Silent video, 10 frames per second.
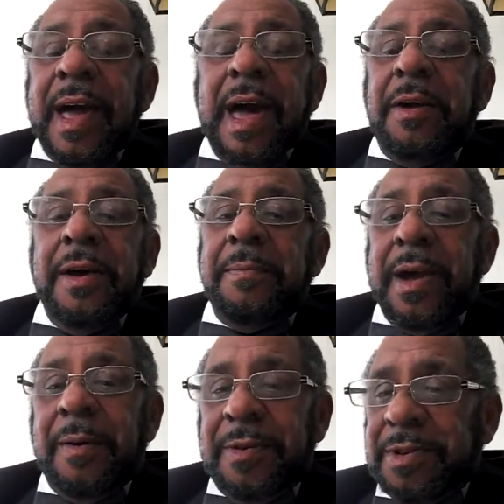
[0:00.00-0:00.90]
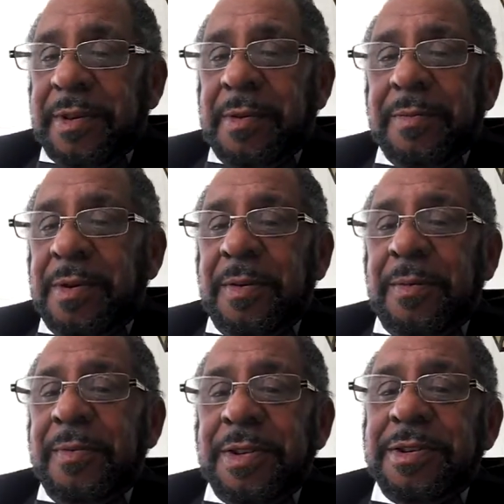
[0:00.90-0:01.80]
I don't have a problem
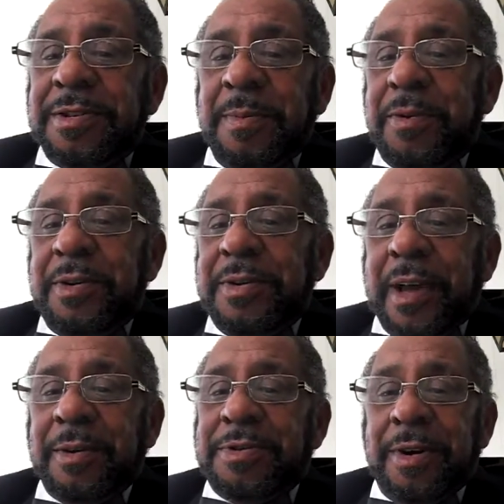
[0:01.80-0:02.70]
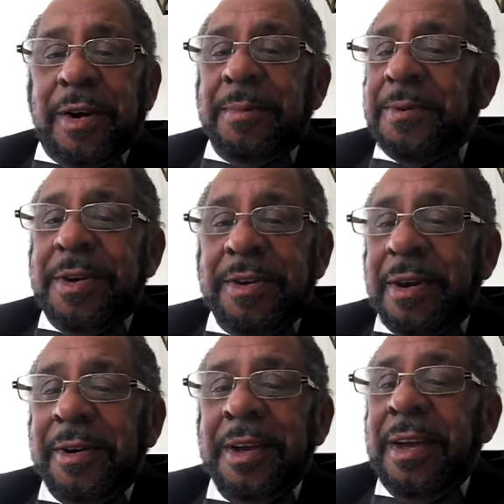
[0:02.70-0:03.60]
with you supporting Donald Trump. You
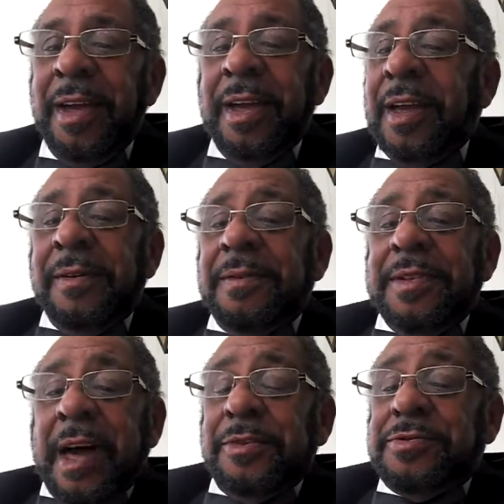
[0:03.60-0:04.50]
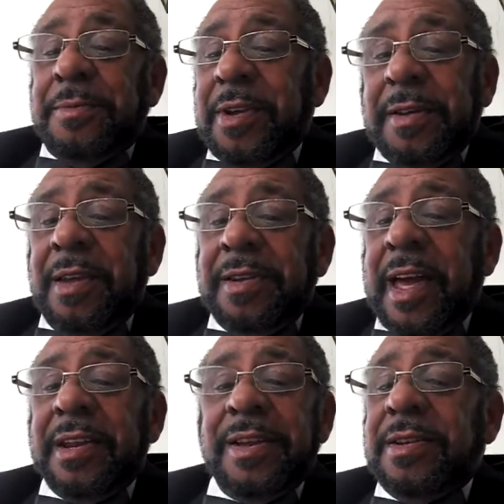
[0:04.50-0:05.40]
know, Donald Trump
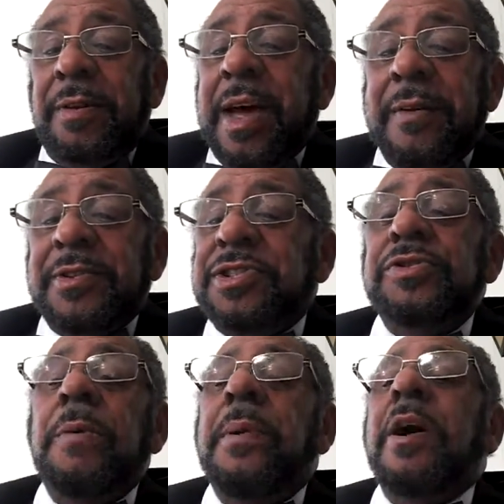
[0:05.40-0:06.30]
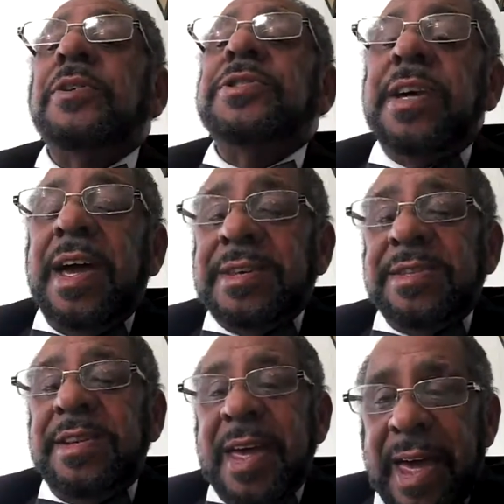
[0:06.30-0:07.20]
don't have a snowball's chance
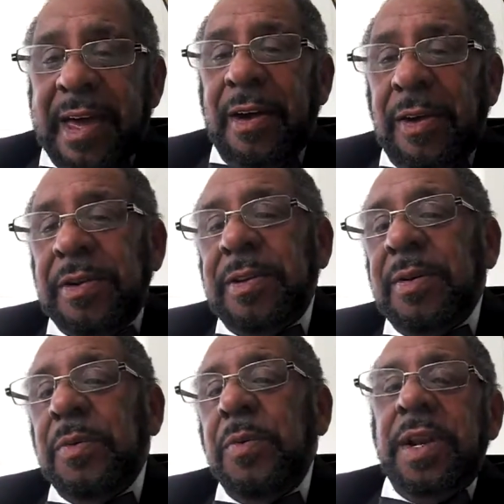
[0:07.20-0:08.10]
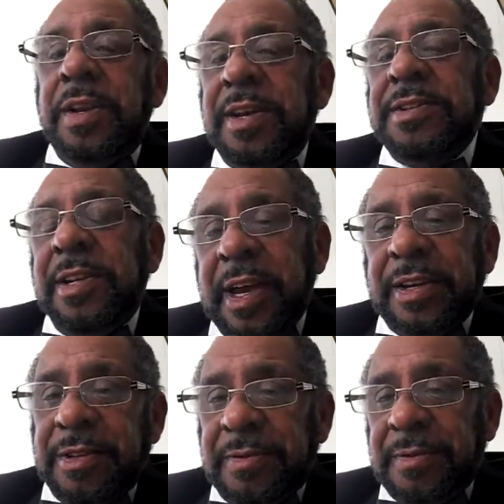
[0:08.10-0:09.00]
in hell winning this
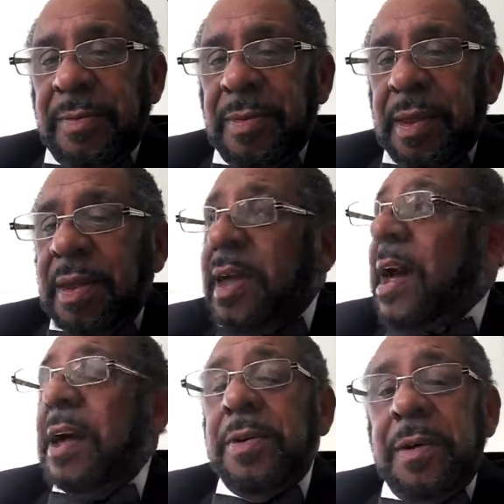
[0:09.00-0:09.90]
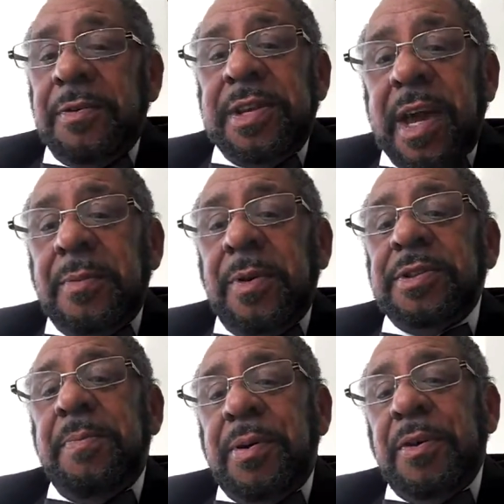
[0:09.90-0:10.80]
election. I don't give a damn what
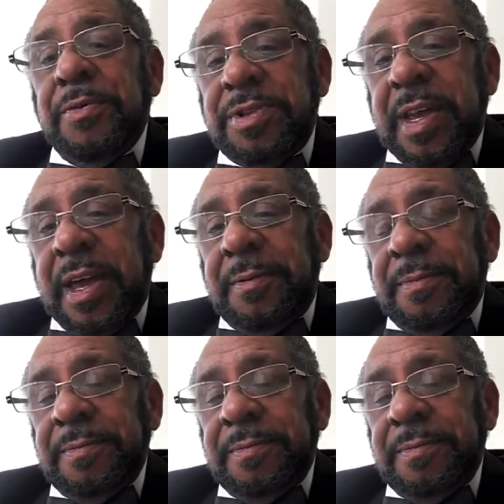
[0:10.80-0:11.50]
the polls say.